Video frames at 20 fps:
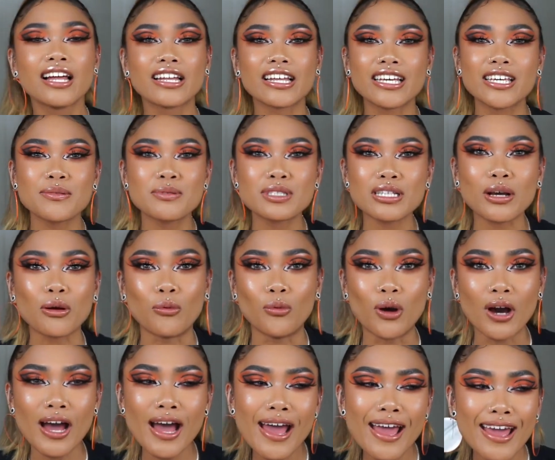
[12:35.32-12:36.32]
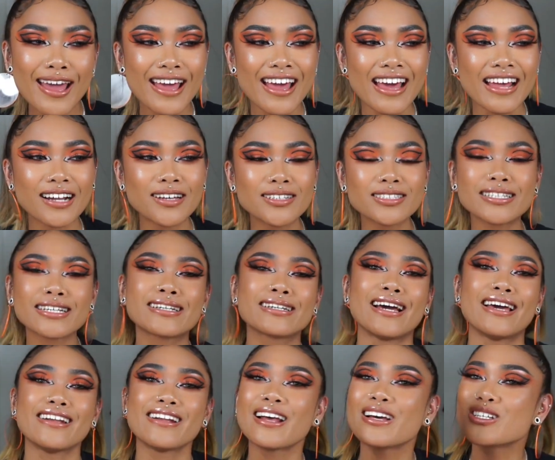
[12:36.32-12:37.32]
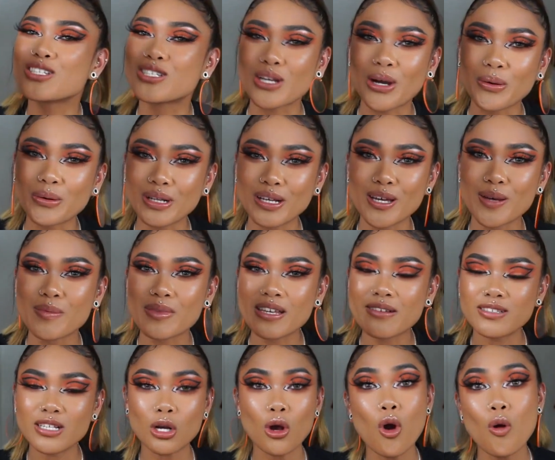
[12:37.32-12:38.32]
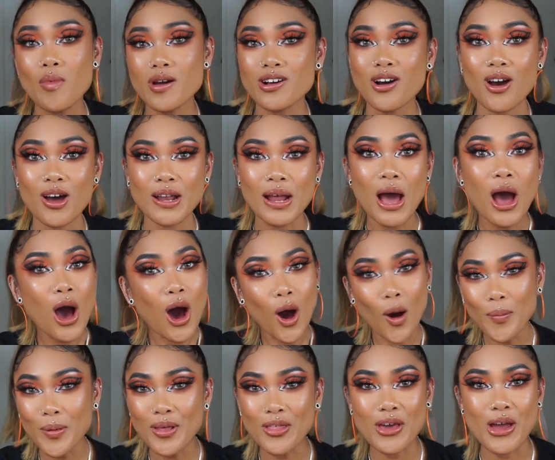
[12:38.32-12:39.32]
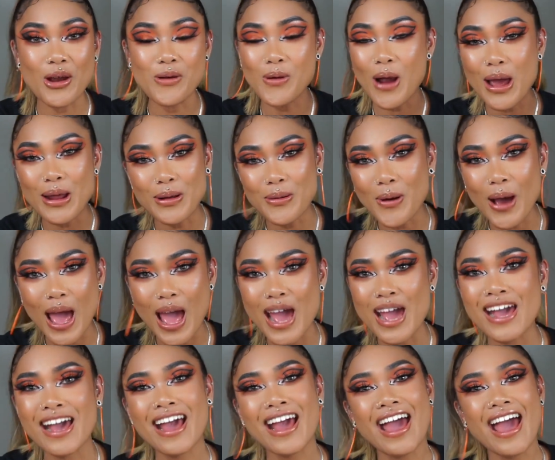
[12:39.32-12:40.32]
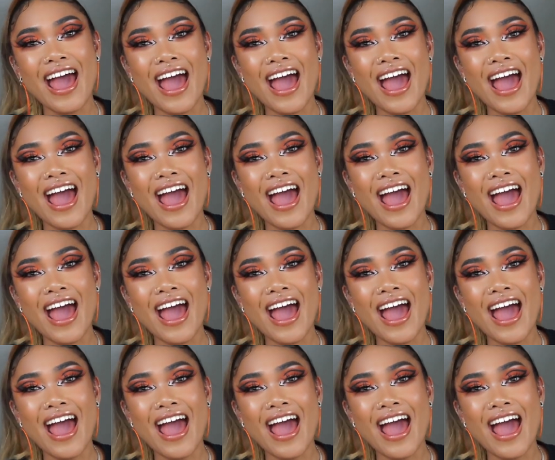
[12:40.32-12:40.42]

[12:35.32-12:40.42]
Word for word: Like he was like, what? And I was like, and then I showed him and he's like, oh my god, I'll be there right away.